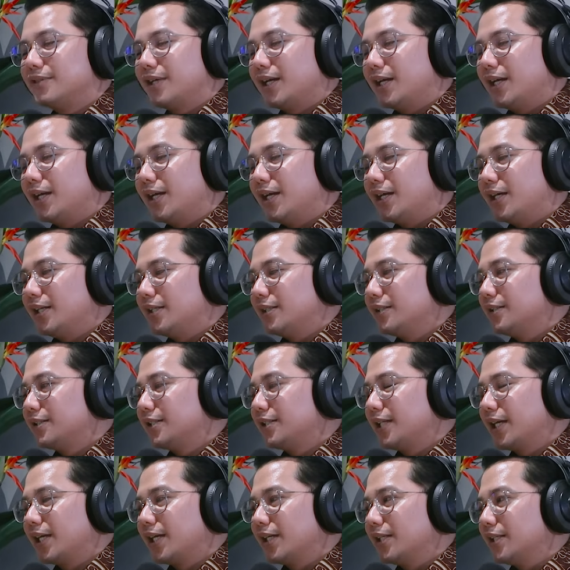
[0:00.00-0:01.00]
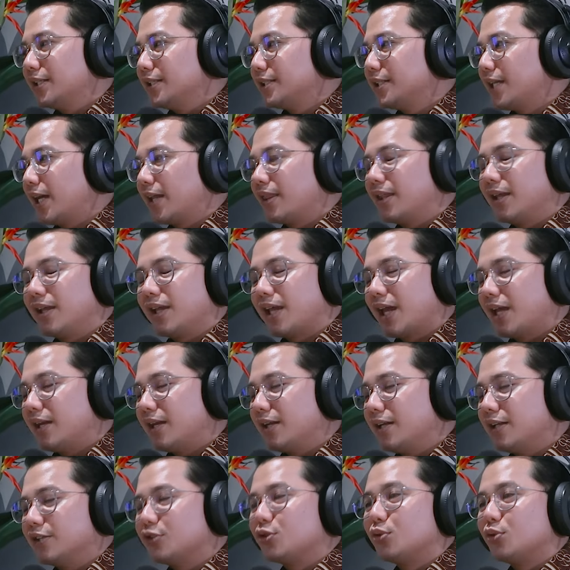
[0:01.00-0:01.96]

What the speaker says: And the second is, I think, Canada.